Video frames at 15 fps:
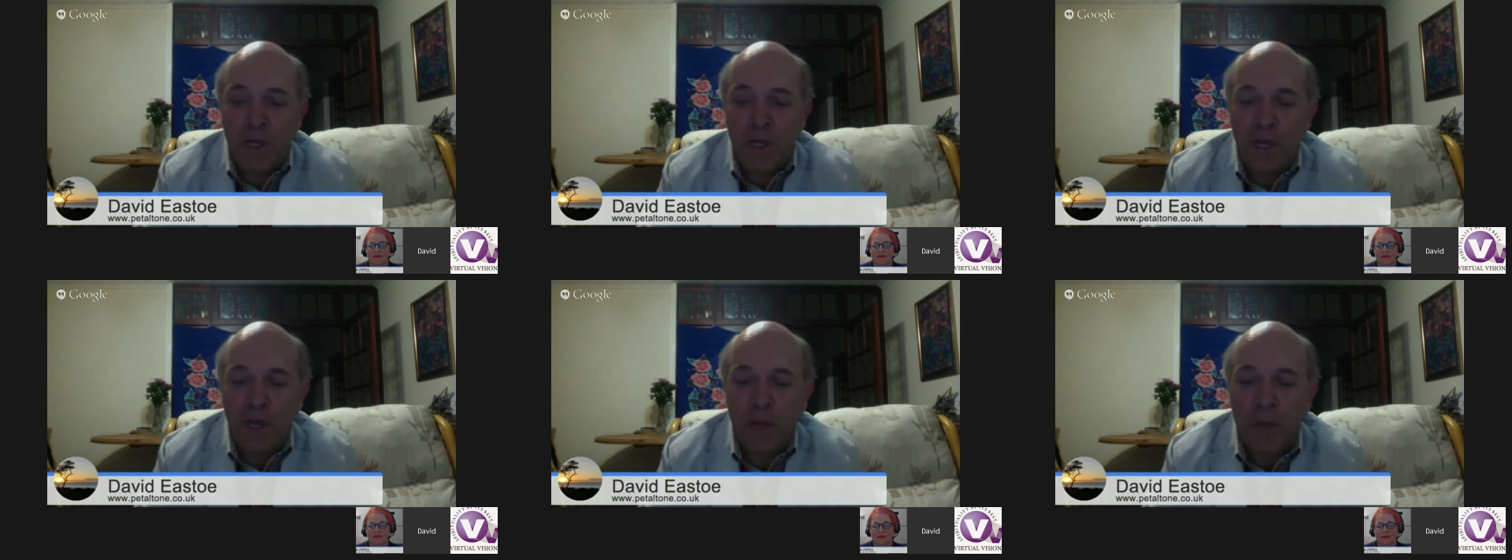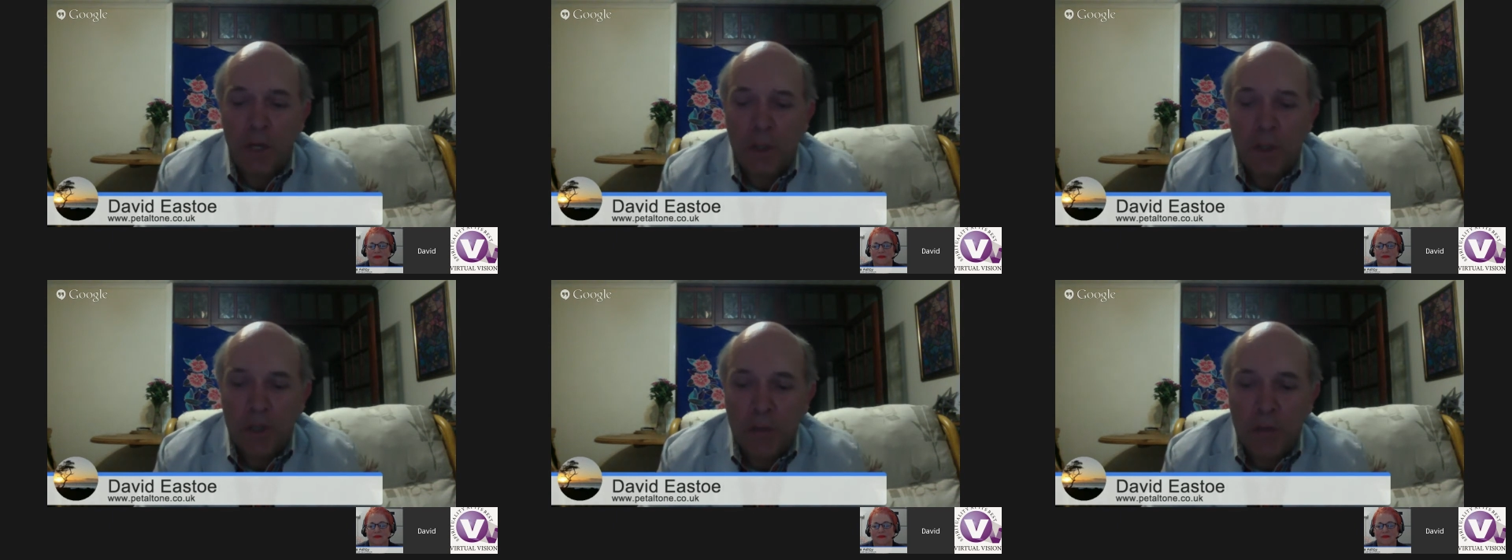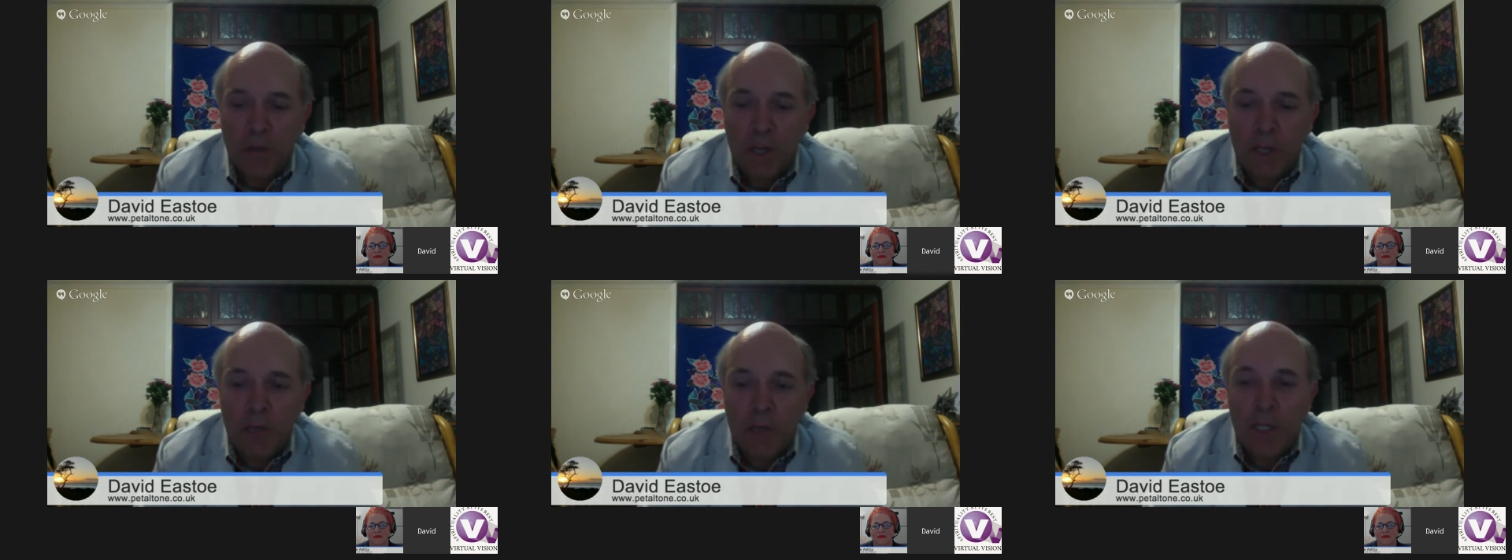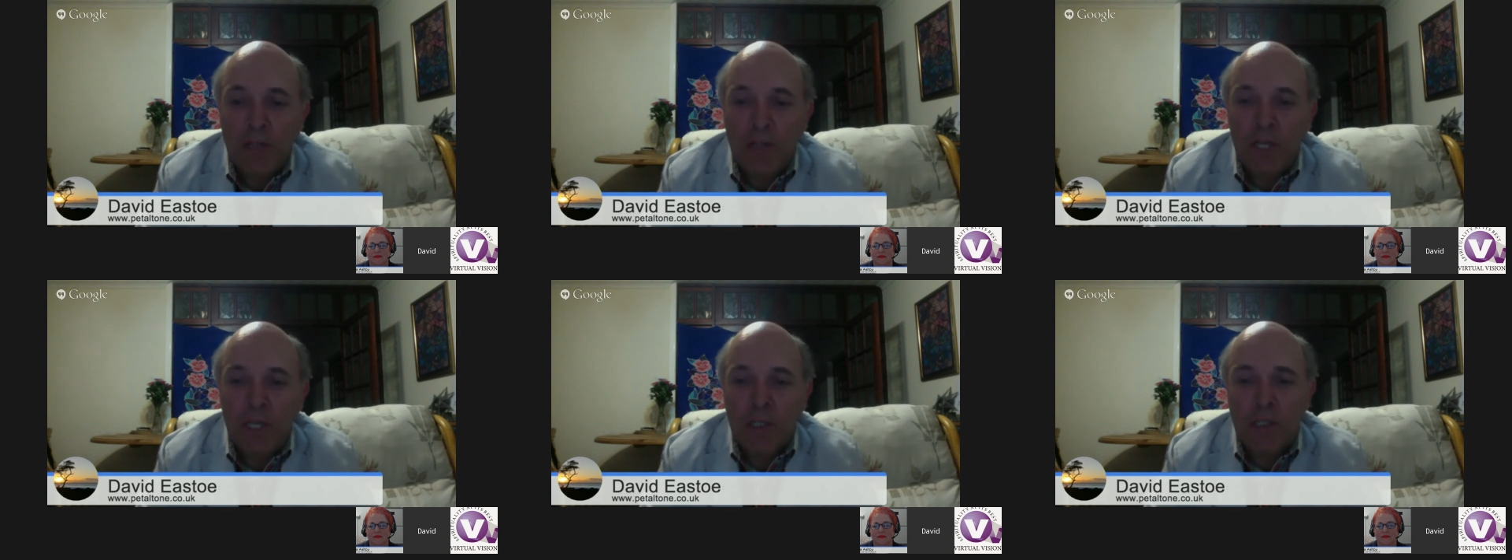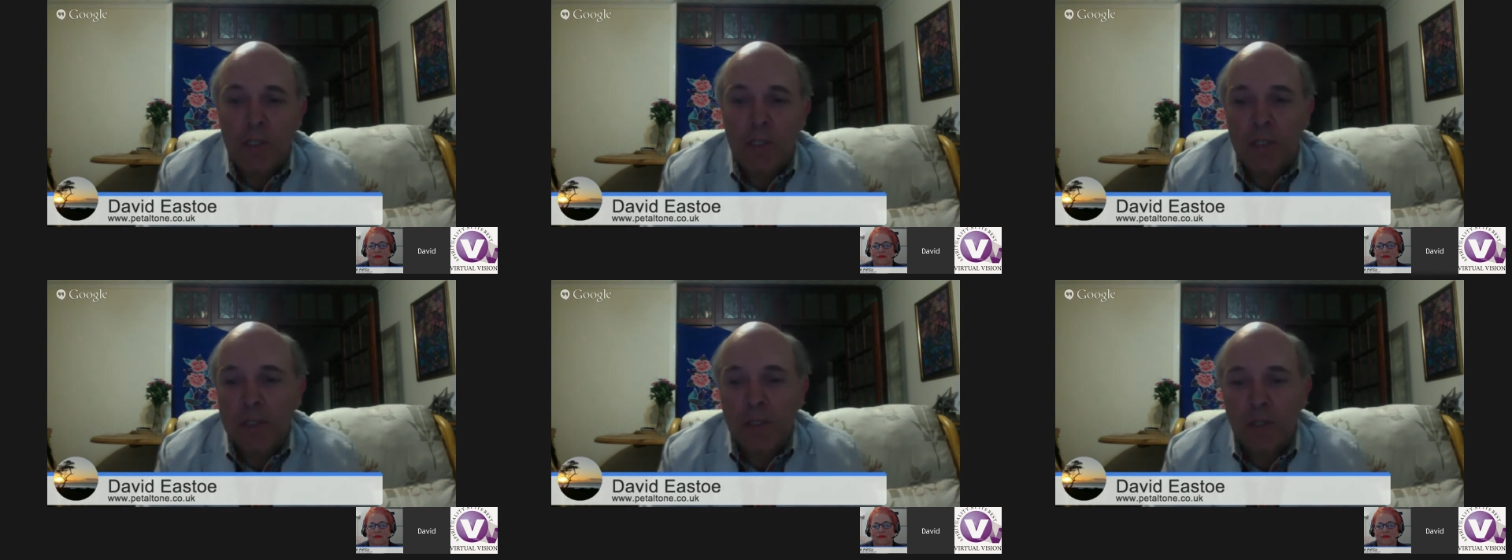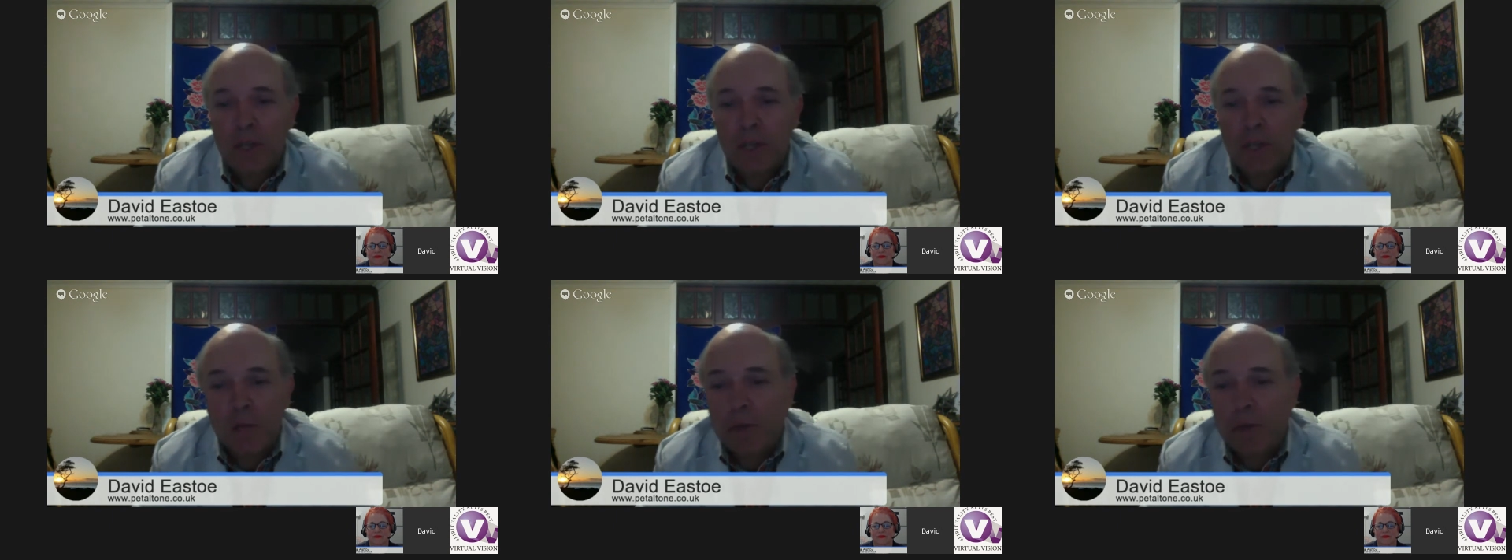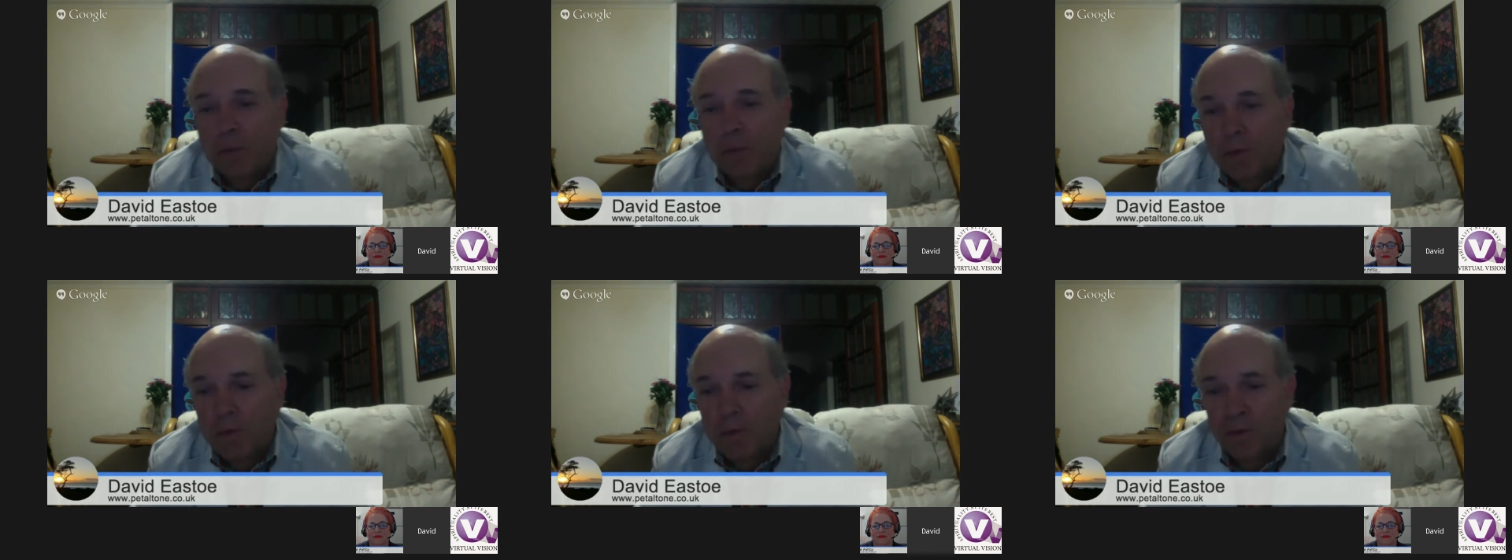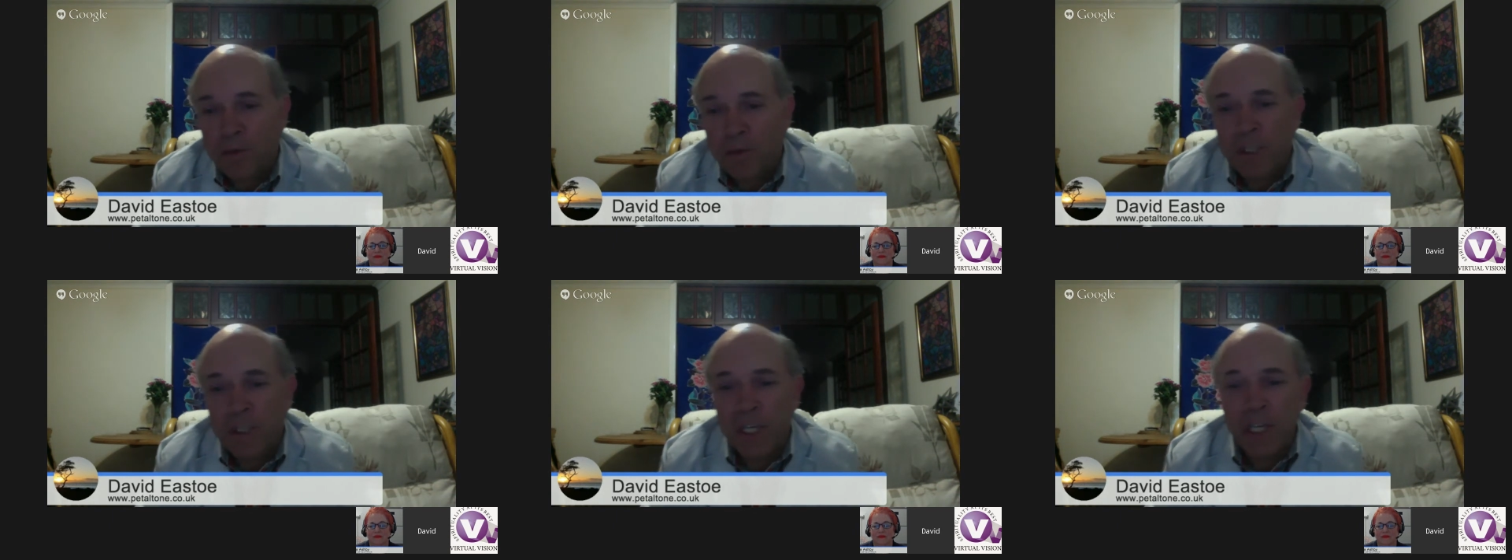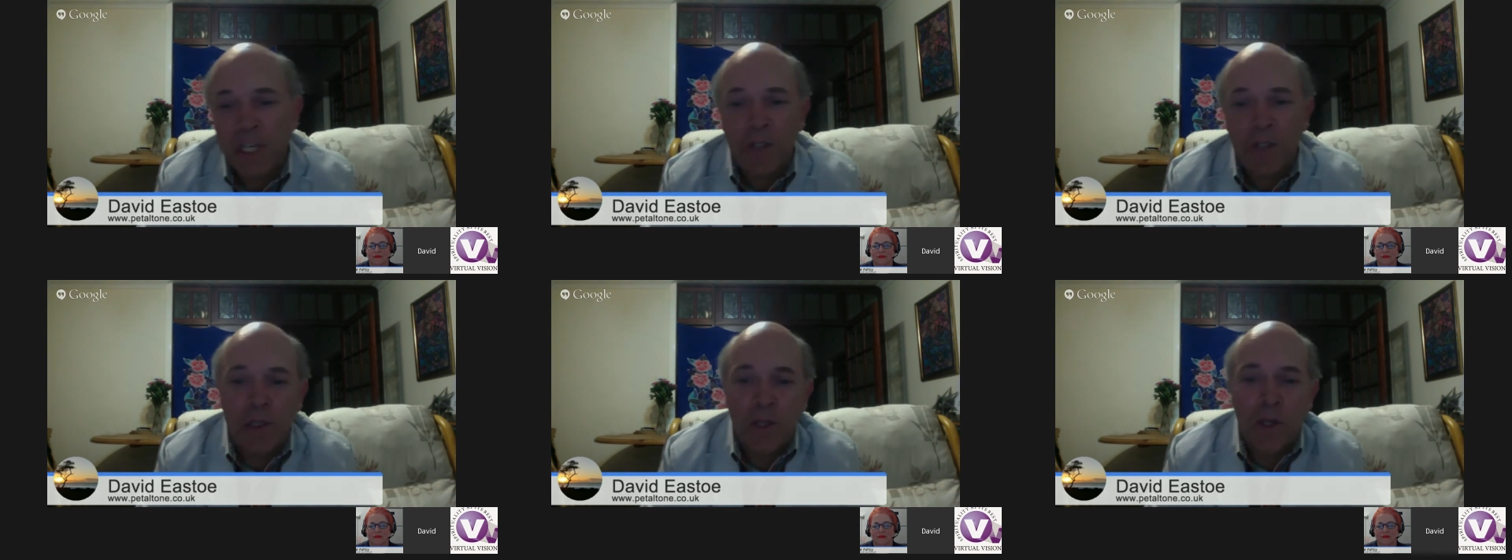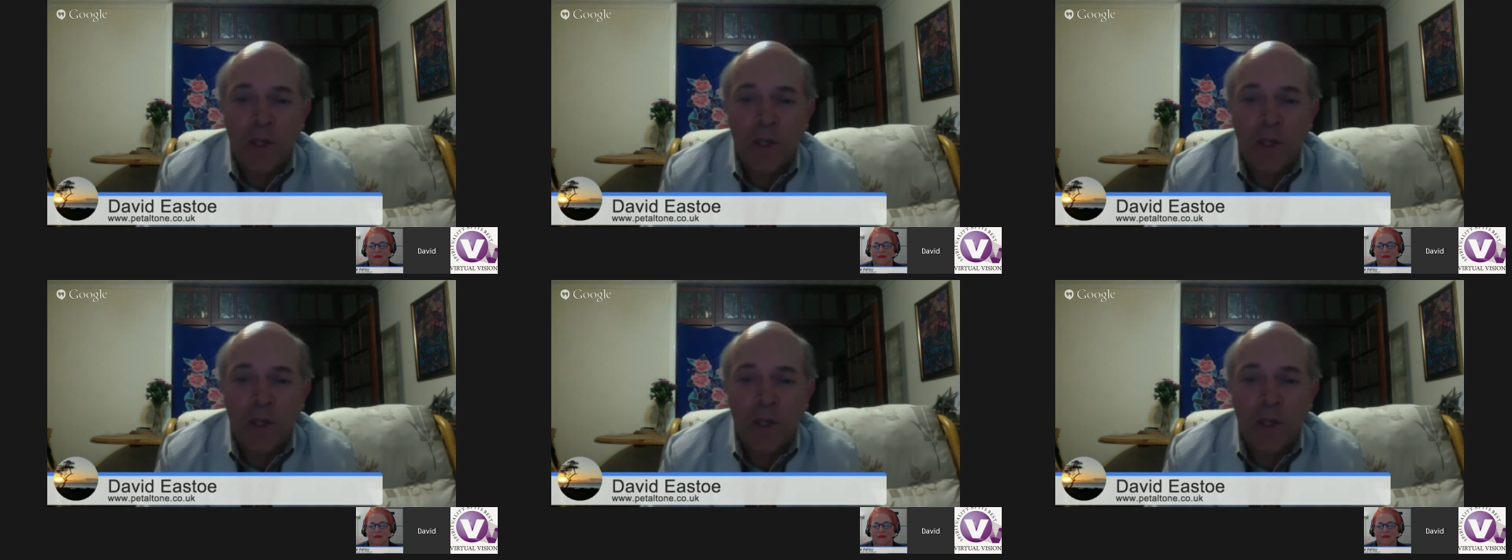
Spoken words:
and we can just recommend the essences that come up through dowsing.